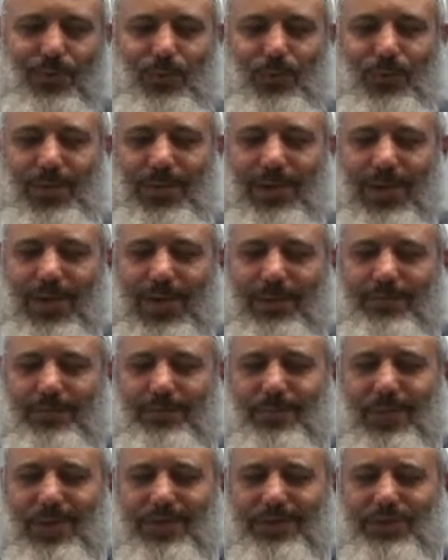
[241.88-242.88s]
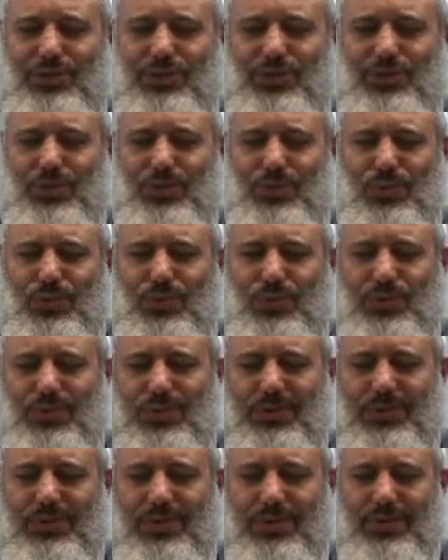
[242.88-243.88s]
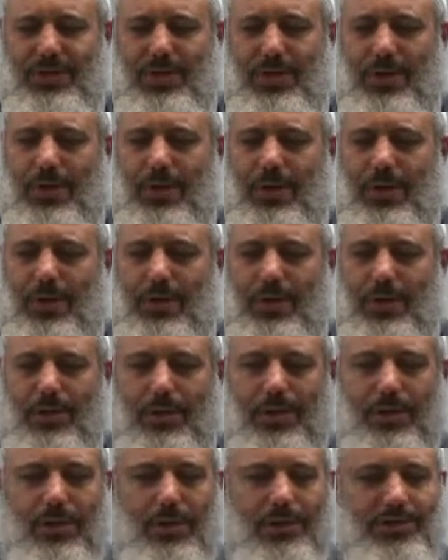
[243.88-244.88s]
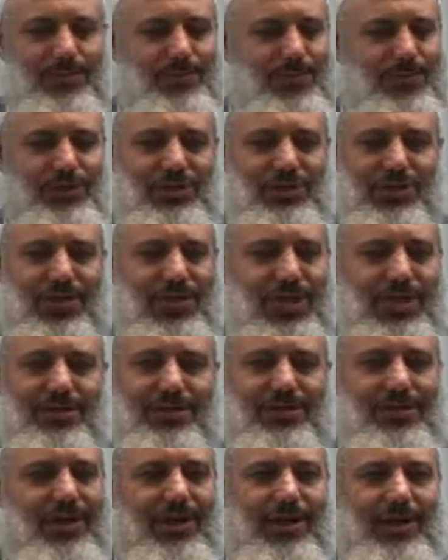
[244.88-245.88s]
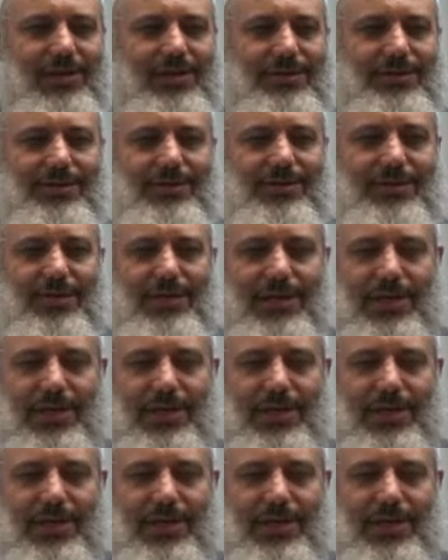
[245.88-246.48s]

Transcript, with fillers: When I am in my sujood, Ya Allah, especially at night,